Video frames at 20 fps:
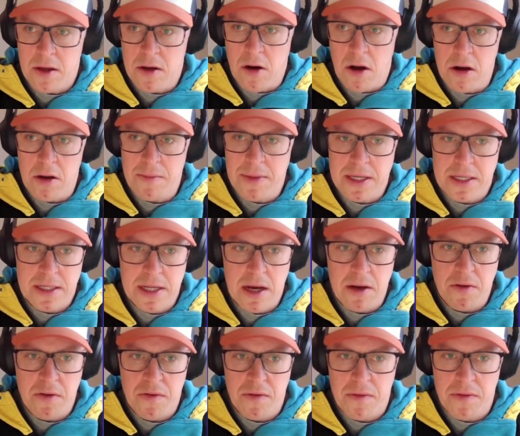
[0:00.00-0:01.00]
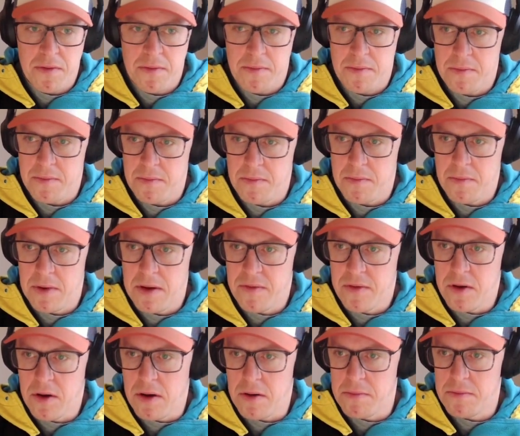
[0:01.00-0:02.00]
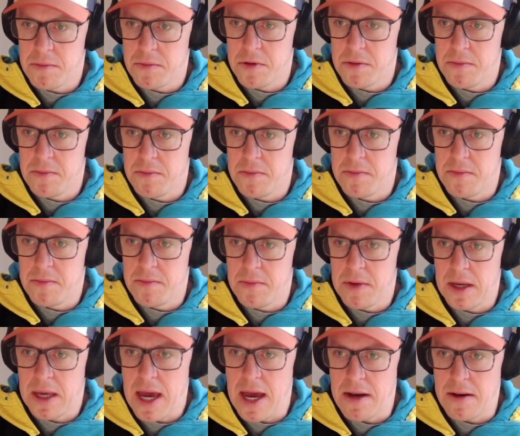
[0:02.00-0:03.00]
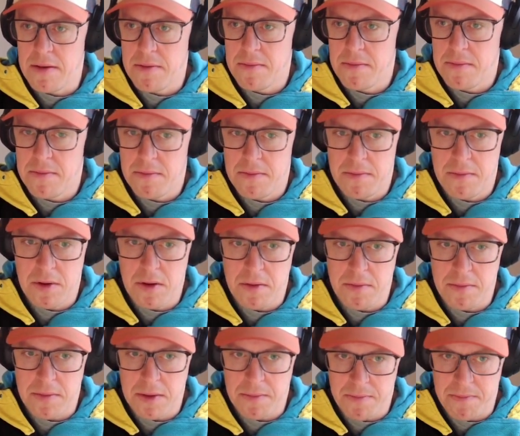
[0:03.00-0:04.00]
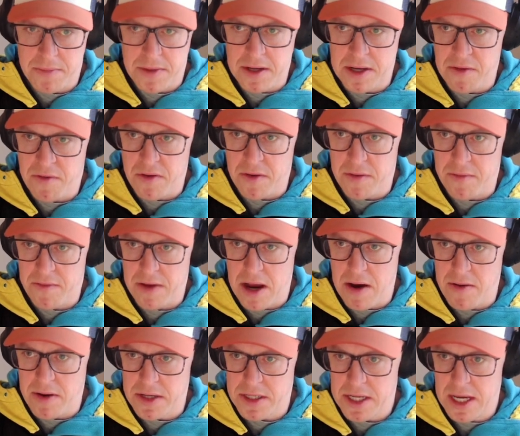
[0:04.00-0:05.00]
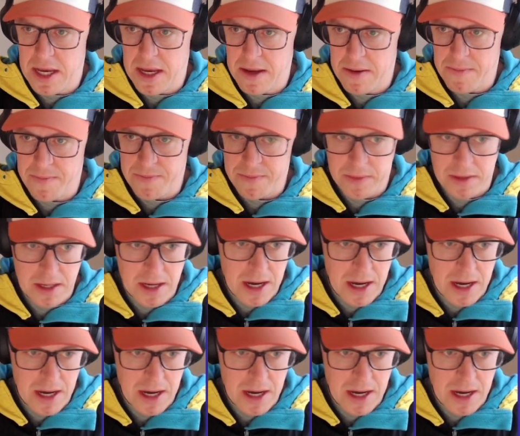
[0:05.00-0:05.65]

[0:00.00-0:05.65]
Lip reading: The column itself, we've got, again, we've got the different variants here.